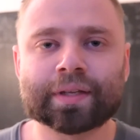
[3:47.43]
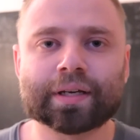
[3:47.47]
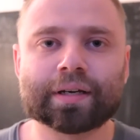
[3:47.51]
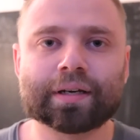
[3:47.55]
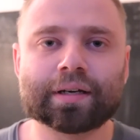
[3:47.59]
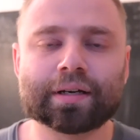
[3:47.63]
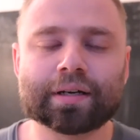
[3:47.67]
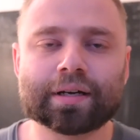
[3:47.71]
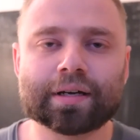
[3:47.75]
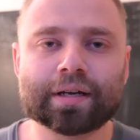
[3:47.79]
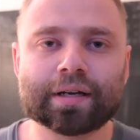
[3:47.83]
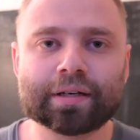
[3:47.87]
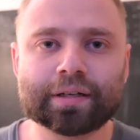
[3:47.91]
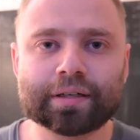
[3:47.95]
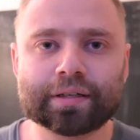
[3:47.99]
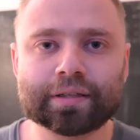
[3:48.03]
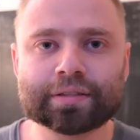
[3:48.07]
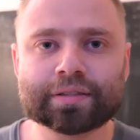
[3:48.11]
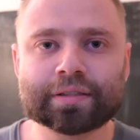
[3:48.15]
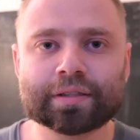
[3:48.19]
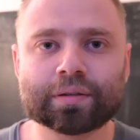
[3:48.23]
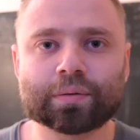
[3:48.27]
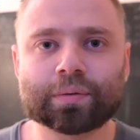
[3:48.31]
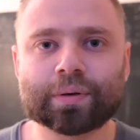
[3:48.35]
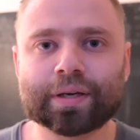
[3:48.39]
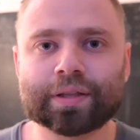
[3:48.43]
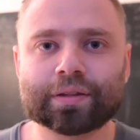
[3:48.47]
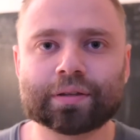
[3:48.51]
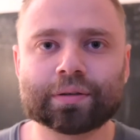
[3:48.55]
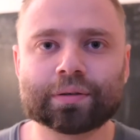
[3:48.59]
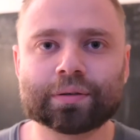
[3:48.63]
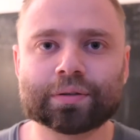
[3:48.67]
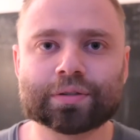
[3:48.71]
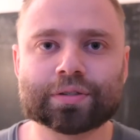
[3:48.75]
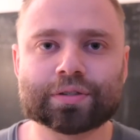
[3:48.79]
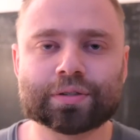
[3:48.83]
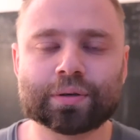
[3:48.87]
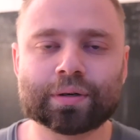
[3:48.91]
And it isn't quite the
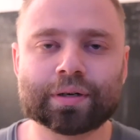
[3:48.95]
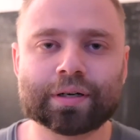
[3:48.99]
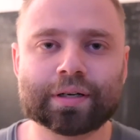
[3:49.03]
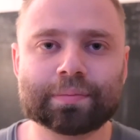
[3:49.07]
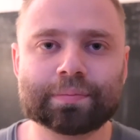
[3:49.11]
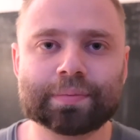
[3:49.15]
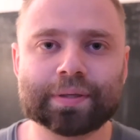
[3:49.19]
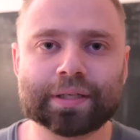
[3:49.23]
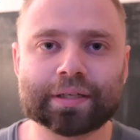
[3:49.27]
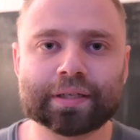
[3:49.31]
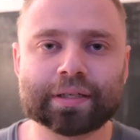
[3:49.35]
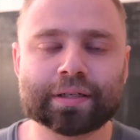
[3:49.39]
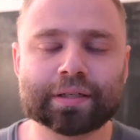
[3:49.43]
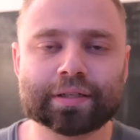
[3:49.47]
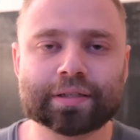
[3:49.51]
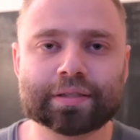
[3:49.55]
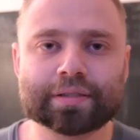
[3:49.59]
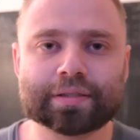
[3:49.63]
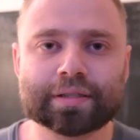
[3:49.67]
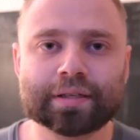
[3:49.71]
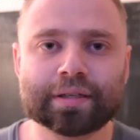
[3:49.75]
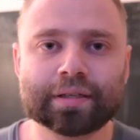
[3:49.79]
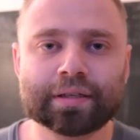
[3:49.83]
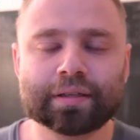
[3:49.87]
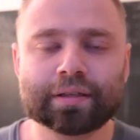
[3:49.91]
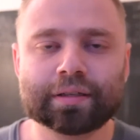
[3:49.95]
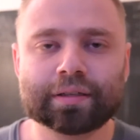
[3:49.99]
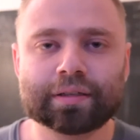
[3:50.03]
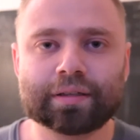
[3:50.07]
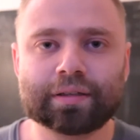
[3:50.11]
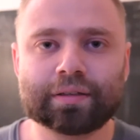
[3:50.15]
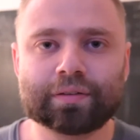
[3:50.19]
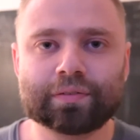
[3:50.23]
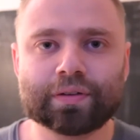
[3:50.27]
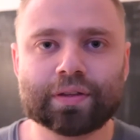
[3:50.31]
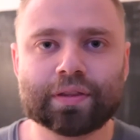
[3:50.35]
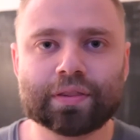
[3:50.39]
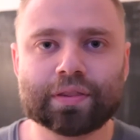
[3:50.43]
whole story because
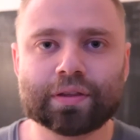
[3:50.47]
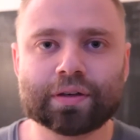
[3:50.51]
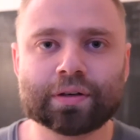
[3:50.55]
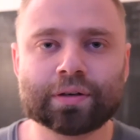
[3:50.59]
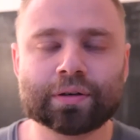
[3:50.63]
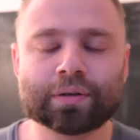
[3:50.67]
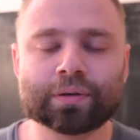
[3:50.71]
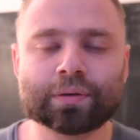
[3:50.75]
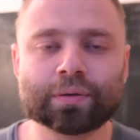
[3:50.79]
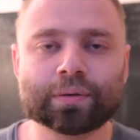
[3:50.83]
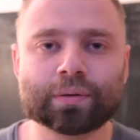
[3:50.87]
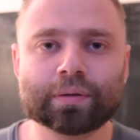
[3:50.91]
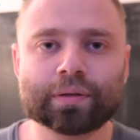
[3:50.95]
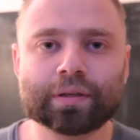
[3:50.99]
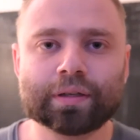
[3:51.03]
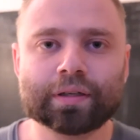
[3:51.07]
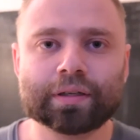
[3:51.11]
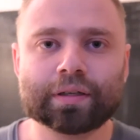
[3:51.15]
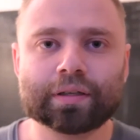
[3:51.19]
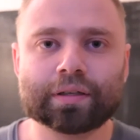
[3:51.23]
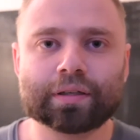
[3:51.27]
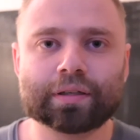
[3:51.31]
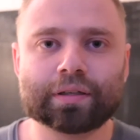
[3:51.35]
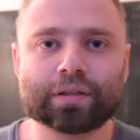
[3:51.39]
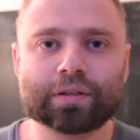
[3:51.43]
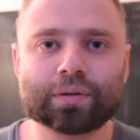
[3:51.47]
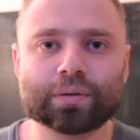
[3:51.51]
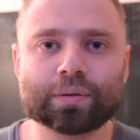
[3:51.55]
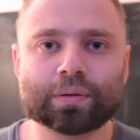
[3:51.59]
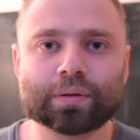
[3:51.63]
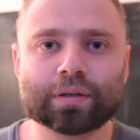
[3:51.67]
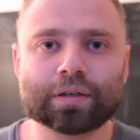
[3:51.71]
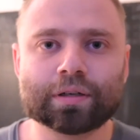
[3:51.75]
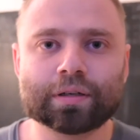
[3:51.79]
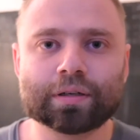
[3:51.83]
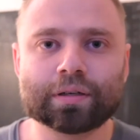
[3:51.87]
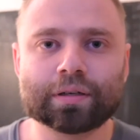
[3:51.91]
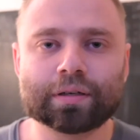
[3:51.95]
even though
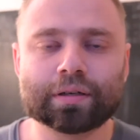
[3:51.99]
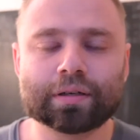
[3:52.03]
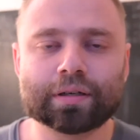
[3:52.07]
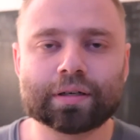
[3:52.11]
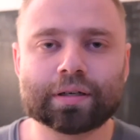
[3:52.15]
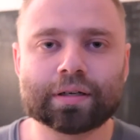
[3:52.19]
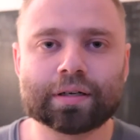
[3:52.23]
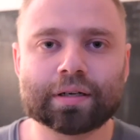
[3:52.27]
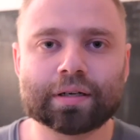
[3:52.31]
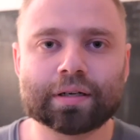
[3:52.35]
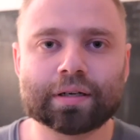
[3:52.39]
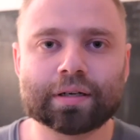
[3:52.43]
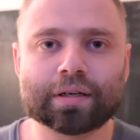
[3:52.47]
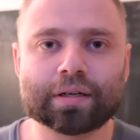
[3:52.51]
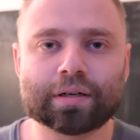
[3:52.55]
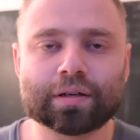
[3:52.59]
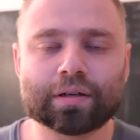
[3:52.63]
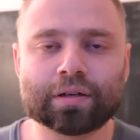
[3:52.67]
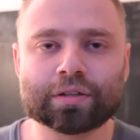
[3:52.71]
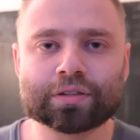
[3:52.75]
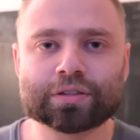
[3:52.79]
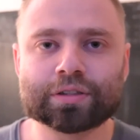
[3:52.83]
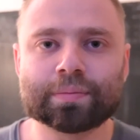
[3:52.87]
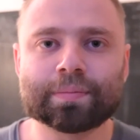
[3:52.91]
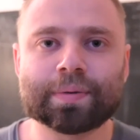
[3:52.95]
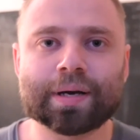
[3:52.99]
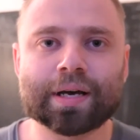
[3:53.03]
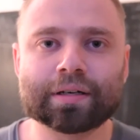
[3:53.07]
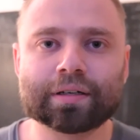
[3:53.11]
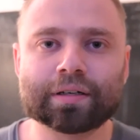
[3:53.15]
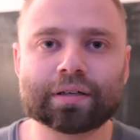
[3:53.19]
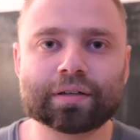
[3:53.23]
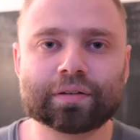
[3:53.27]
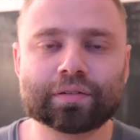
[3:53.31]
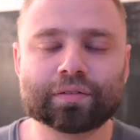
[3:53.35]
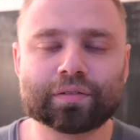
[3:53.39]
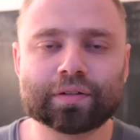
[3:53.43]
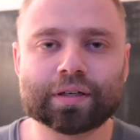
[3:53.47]
your
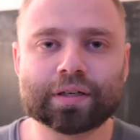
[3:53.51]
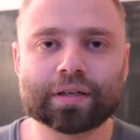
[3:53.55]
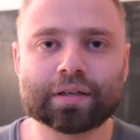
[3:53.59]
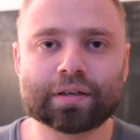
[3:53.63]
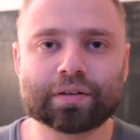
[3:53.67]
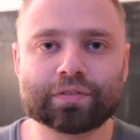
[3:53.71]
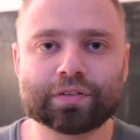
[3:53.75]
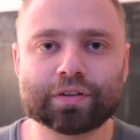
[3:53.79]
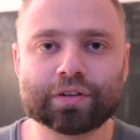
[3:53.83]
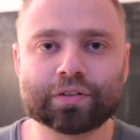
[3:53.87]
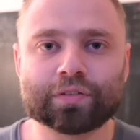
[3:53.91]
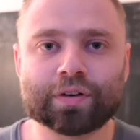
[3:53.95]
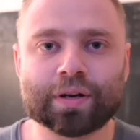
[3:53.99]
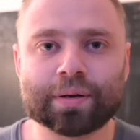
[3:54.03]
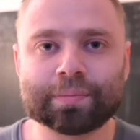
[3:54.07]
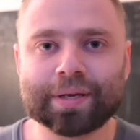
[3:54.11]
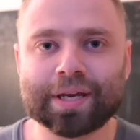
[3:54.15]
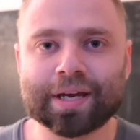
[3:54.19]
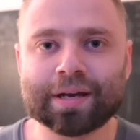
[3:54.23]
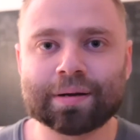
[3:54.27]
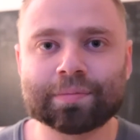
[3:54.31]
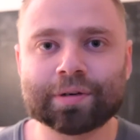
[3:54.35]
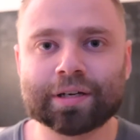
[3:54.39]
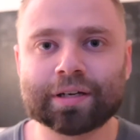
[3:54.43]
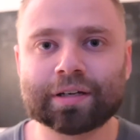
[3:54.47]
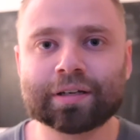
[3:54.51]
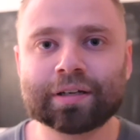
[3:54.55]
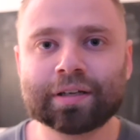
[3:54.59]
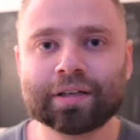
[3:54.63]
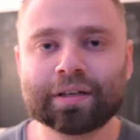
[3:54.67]
ultra-modern full-frame camera